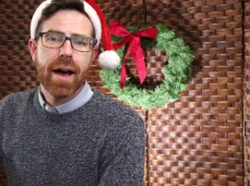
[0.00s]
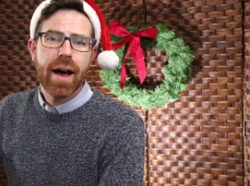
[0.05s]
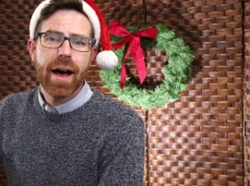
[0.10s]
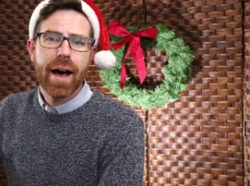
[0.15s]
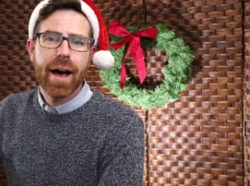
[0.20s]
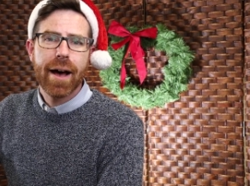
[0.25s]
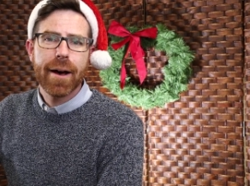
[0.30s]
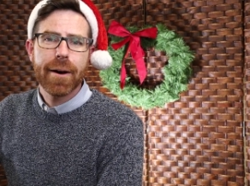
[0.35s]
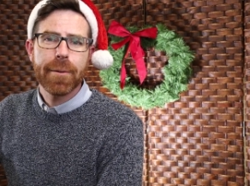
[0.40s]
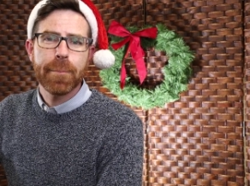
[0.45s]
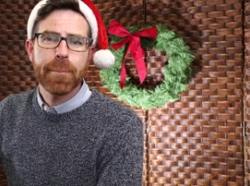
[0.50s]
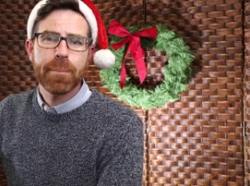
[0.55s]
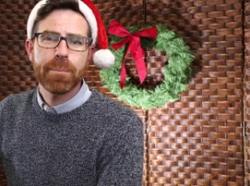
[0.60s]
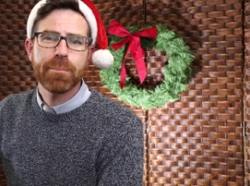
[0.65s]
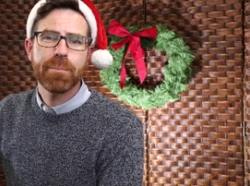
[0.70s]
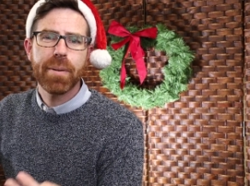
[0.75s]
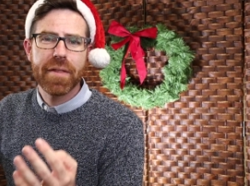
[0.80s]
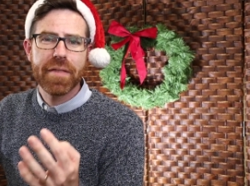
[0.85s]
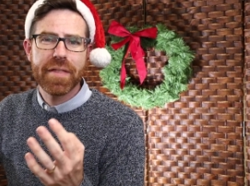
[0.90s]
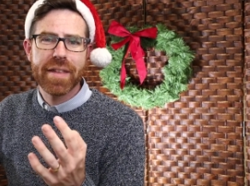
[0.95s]
Um,
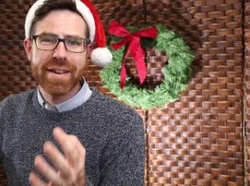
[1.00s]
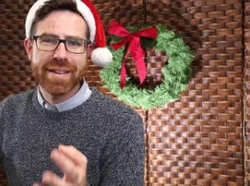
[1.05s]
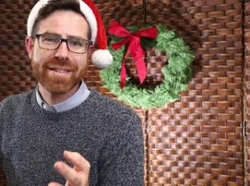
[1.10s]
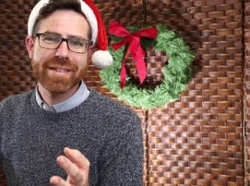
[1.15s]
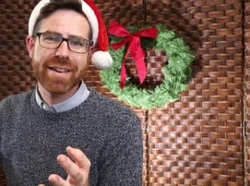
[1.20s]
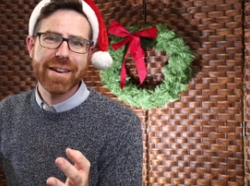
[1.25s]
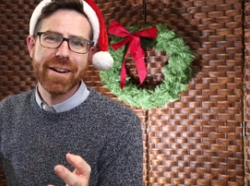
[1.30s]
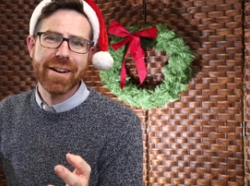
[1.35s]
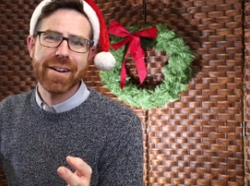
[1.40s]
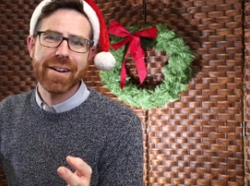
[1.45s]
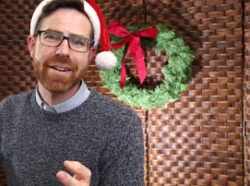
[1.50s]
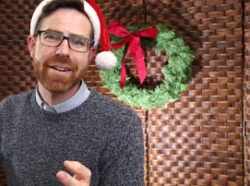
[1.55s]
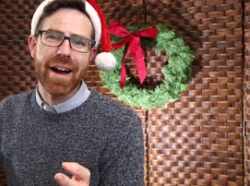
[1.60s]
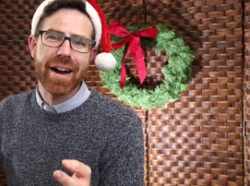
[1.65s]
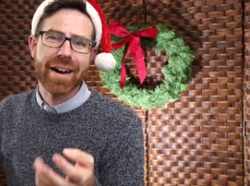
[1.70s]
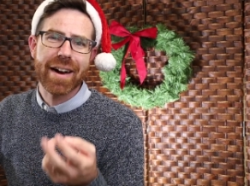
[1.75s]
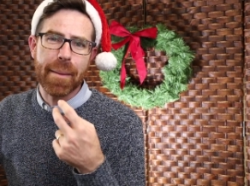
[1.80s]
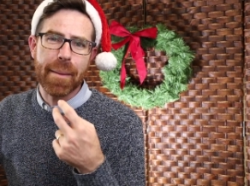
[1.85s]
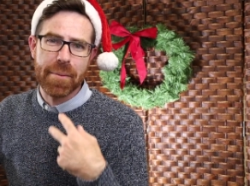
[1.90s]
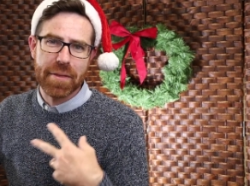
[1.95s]
but this year,
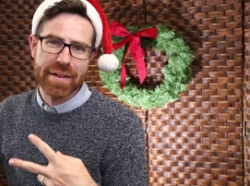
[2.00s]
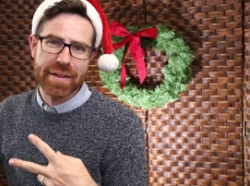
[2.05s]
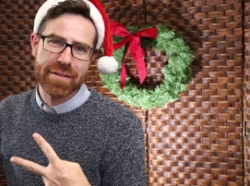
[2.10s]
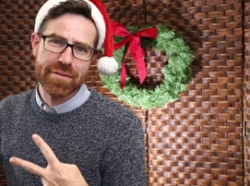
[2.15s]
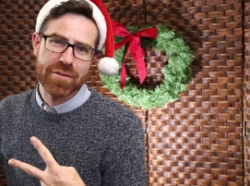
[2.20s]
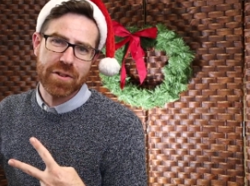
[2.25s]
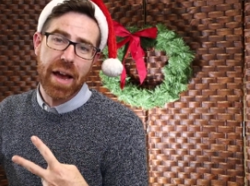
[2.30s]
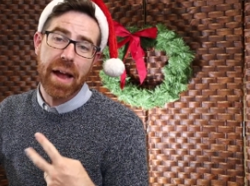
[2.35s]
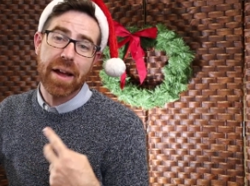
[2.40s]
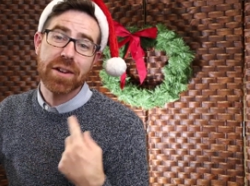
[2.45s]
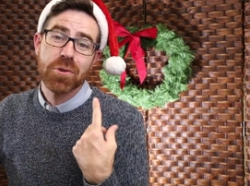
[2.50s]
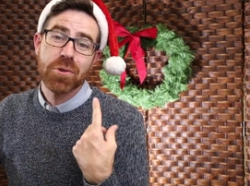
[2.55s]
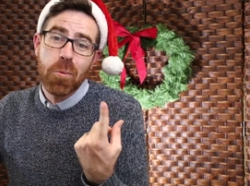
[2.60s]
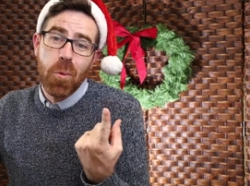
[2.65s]
a couple things have changed.